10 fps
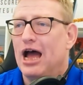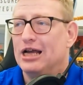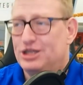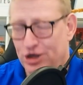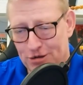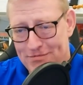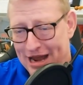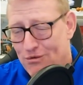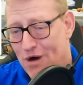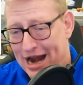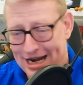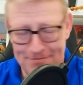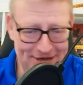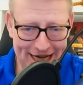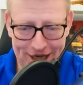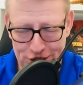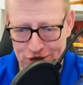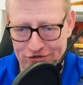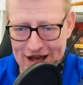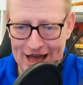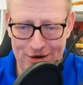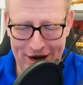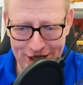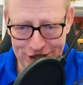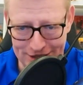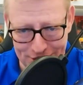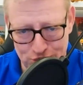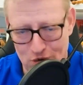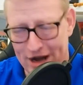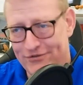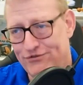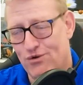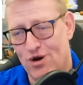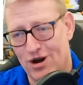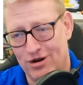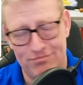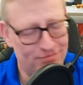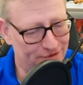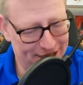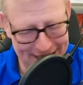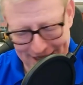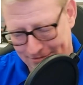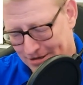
So you may wind up needing two valuations, one for the